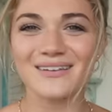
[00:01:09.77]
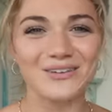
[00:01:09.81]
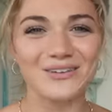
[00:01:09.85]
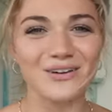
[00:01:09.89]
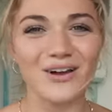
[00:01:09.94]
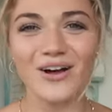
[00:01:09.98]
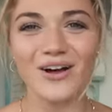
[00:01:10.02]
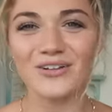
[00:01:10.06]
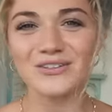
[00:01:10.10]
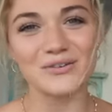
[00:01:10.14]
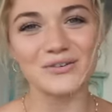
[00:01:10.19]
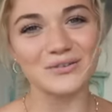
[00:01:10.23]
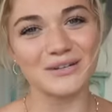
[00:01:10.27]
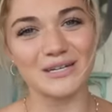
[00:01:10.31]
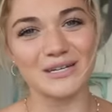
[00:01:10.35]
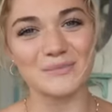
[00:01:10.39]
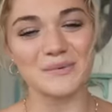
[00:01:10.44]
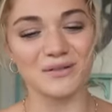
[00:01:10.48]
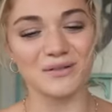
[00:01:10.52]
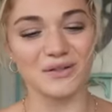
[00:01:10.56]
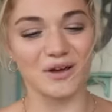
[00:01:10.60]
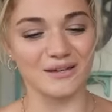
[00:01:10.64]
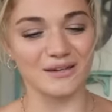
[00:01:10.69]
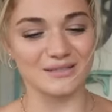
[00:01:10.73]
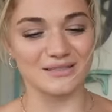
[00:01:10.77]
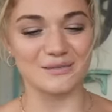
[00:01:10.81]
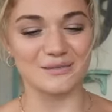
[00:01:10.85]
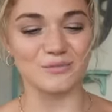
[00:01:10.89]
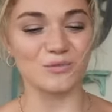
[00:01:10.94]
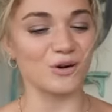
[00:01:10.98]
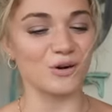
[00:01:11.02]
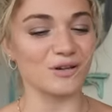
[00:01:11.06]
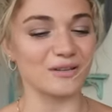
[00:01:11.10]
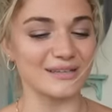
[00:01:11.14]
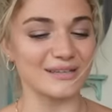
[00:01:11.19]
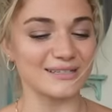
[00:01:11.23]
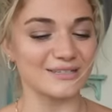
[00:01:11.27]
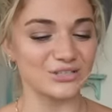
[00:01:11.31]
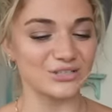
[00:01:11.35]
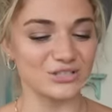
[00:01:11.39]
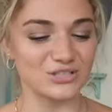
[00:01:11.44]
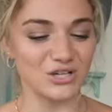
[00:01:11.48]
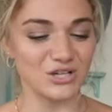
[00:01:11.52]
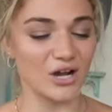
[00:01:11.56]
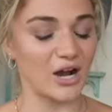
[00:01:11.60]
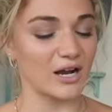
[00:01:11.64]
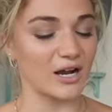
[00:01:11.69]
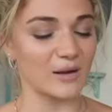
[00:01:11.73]
You all don't need to be lost anymore. Let's
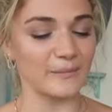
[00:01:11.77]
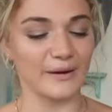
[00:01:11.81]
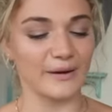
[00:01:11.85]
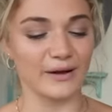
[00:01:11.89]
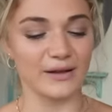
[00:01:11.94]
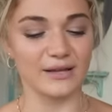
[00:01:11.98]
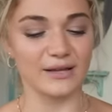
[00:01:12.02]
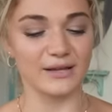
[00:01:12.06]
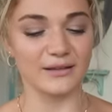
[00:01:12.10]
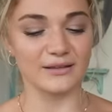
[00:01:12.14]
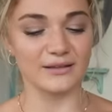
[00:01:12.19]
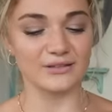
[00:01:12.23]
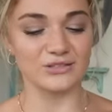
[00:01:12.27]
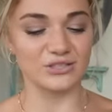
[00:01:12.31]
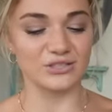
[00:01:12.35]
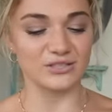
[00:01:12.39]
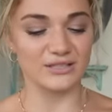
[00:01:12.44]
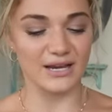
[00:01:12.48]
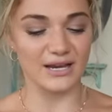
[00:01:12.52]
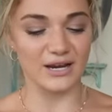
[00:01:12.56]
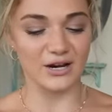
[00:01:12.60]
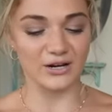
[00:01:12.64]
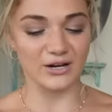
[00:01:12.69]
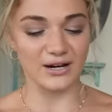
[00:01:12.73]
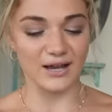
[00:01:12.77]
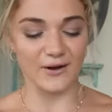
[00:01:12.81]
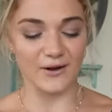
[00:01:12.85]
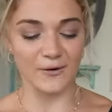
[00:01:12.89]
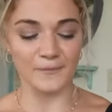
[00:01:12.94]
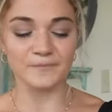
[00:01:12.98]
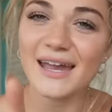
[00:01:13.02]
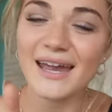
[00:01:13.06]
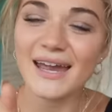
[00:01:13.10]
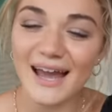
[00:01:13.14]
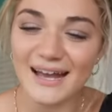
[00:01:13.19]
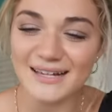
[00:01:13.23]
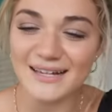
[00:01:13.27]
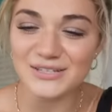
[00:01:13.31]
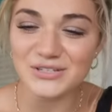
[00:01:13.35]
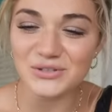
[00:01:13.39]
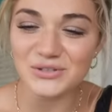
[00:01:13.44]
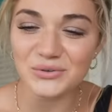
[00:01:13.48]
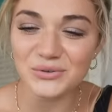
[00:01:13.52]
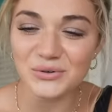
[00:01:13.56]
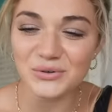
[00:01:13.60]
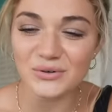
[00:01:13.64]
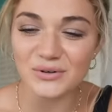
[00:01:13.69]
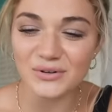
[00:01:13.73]
just talk about it. Let's just air it out. I asked
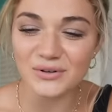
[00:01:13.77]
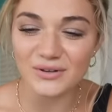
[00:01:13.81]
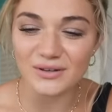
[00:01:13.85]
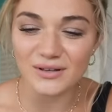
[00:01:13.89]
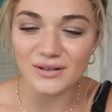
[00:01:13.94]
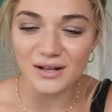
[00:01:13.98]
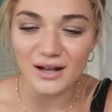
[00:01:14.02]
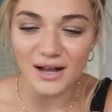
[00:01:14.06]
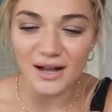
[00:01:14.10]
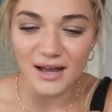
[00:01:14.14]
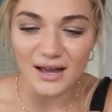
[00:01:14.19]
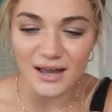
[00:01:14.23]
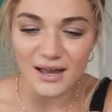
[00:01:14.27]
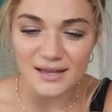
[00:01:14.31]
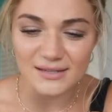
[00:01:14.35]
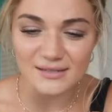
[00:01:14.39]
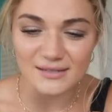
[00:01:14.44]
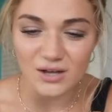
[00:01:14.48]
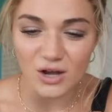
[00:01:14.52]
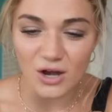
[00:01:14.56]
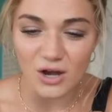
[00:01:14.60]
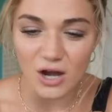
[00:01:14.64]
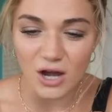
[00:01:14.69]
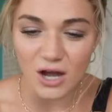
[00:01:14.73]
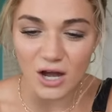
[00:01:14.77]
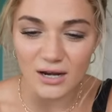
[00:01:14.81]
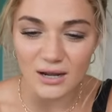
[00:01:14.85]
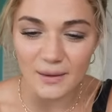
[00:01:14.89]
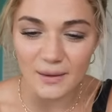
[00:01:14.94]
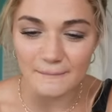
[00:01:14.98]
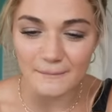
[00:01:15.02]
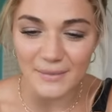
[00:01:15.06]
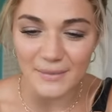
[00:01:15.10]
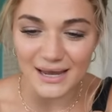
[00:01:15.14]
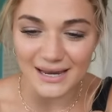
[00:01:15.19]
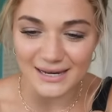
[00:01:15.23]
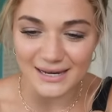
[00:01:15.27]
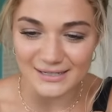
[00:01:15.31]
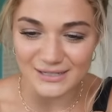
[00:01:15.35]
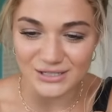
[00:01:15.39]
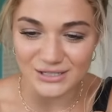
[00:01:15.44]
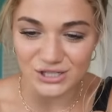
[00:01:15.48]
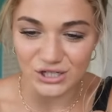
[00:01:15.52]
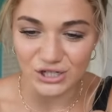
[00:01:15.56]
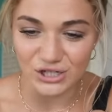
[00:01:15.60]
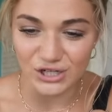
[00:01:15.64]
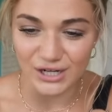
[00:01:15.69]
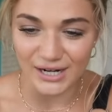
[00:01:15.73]
you guys on my
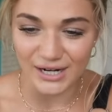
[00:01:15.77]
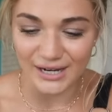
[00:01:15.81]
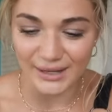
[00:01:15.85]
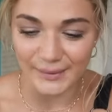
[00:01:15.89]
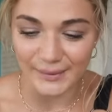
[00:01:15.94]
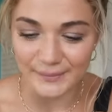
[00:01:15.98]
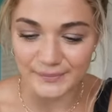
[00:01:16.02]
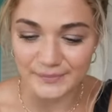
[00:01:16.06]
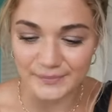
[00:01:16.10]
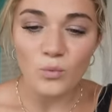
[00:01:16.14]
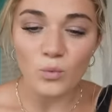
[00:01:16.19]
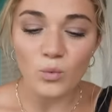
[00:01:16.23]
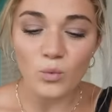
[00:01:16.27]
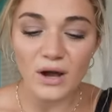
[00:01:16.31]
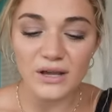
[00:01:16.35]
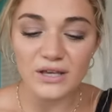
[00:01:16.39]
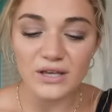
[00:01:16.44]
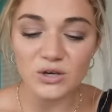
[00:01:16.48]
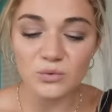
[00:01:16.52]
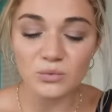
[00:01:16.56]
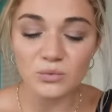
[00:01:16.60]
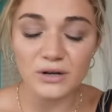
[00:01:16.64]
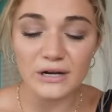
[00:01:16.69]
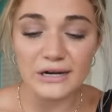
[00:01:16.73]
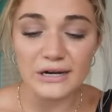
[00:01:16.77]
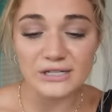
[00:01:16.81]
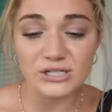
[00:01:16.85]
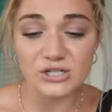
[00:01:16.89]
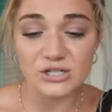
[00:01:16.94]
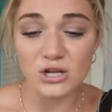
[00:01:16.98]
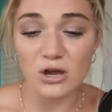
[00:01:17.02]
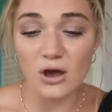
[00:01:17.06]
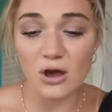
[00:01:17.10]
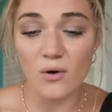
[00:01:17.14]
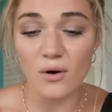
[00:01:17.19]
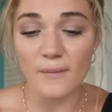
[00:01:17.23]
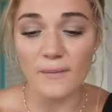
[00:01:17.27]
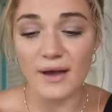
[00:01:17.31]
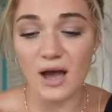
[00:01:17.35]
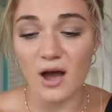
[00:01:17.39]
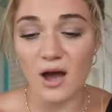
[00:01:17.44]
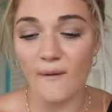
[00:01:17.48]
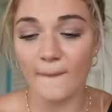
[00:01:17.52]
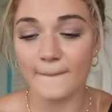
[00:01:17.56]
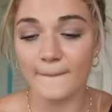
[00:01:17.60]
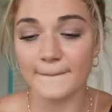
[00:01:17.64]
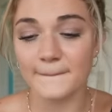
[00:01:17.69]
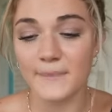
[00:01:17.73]
Instagram what you wanted to know
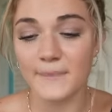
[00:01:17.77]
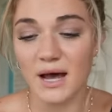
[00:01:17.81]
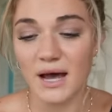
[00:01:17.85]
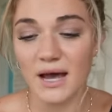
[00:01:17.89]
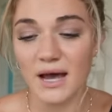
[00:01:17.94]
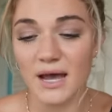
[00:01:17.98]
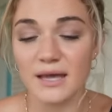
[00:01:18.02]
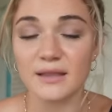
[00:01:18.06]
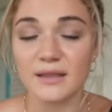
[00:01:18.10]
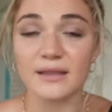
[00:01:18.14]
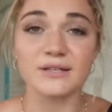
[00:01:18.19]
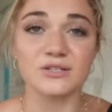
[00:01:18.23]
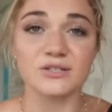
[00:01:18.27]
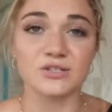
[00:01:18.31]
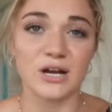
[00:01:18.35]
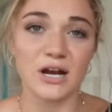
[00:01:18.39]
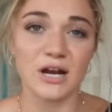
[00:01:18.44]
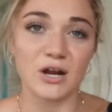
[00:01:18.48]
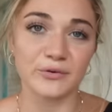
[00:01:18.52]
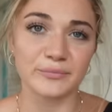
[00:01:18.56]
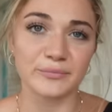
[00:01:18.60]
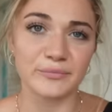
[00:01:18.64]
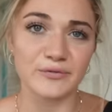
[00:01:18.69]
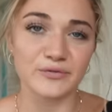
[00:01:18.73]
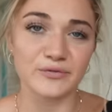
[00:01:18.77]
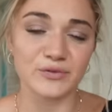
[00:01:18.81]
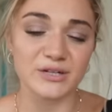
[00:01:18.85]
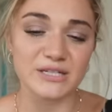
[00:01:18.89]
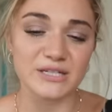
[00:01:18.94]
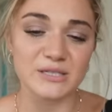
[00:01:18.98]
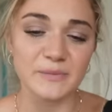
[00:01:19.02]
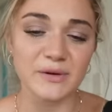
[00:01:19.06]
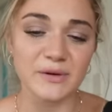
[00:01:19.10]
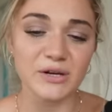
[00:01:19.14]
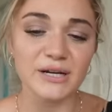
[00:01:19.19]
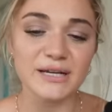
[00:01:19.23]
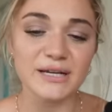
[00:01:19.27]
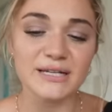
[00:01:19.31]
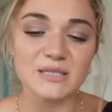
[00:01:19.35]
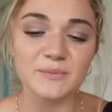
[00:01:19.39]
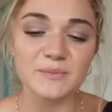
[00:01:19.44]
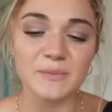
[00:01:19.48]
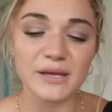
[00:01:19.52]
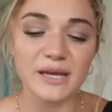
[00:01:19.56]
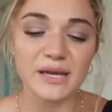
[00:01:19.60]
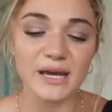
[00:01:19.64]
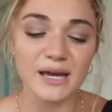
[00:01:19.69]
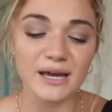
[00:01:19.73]
about my laser hair removal experience
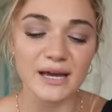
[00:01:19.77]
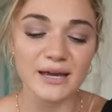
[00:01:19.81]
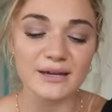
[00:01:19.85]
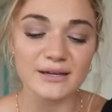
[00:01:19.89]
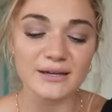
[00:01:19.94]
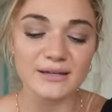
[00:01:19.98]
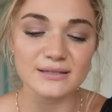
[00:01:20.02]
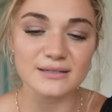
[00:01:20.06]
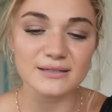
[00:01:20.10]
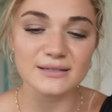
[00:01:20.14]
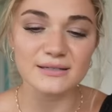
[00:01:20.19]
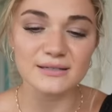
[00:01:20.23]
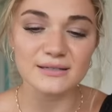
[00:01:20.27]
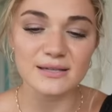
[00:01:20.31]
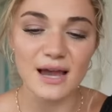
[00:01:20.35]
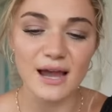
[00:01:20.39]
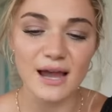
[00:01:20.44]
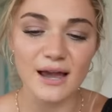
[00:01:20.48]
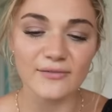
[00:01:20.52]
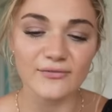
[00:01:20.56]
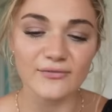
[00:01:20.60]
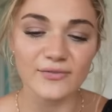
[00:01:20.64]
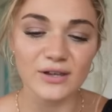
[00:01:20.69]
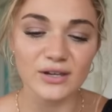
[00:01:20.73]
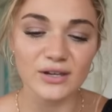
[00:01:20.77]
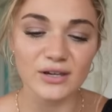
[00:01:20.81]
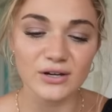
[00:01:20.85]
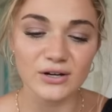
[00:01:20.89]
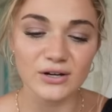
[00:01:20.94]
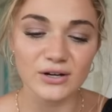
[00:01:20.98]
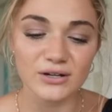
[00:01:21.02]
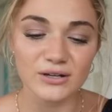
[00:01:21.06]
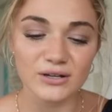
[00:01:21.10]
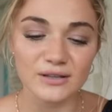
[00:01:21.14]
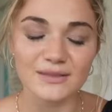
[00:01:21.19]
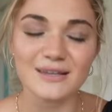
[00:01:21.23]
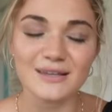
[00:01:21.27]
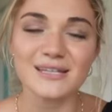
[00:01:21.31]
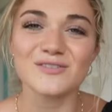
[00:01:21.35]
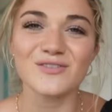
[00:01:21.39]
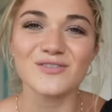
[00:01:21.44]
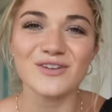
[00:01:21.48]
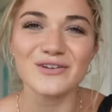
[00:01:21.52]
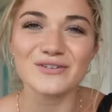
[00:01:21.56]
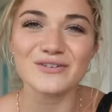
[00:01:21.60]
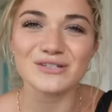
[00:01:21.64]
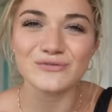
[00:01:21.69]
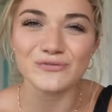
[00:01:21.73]
because I figured this
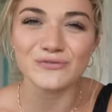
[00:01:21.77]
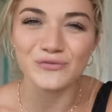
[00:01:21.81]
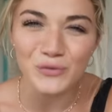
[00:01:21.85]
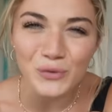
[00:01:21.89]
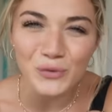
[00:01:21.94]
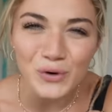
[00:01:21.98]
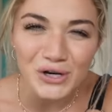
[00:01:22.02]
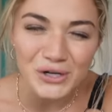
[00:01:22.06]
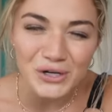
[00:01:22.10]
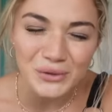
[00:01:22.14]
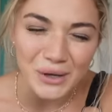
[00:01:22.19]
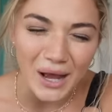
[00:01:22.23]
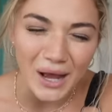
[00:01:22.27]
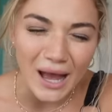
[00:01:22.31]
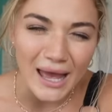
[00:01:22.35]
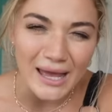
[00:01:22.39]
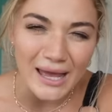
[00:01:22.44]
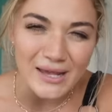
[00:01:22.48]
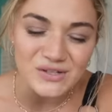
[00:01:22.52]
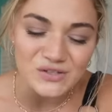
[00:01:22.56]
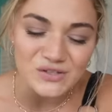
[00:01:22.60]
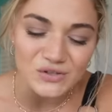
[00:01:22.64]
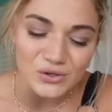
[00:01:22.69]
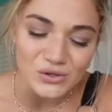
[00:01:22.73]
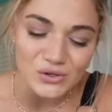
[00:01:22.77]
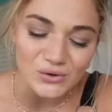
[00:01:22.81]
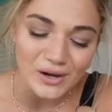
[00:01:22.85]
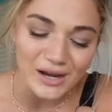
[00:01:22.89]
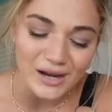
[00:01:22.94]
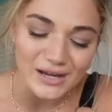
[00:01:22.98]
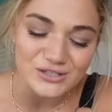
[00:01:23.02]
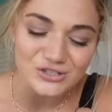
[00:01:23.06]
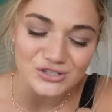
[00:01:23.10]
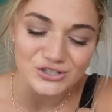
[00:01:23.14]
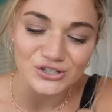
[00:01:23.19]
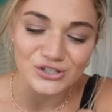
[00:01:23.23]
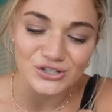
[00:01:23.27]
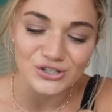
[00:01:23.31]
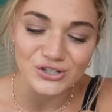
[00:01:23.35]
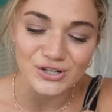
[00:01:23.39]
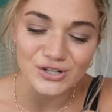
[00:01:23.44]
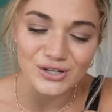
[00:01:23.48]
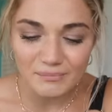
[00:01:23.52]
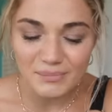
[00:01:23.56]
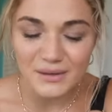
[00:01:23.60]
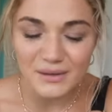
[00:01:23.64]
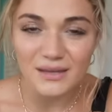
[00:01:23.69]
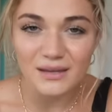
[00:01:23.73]
video is for you guys, so you guys
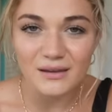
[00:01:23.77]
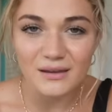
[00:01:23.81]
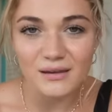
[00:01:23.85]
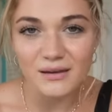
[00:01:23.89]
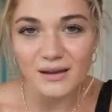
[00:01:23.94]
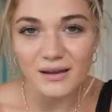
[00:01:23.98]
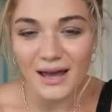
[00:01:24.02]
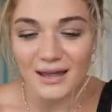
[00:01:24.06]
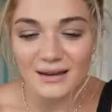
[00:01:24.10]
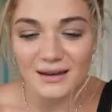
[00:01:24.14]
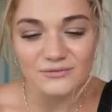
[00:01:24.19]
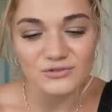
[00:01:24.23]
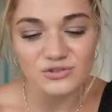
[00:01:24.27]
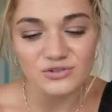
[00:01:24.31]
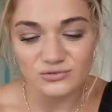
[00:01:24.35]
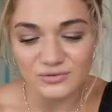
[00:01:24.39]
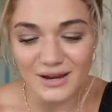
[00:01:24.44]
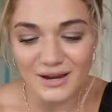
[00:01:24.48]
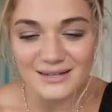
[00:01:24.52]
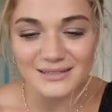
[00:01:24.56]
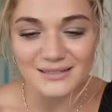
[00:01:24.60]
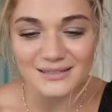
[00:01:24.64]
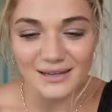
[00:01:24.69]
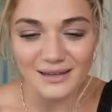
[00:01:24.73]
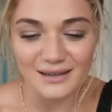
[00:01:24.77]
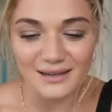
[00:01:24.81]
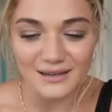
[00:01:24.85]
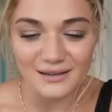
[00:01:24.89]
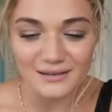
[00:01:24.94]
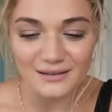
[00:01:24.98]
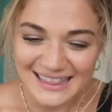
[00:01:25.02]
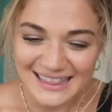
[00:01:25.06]
should be kind of directing it.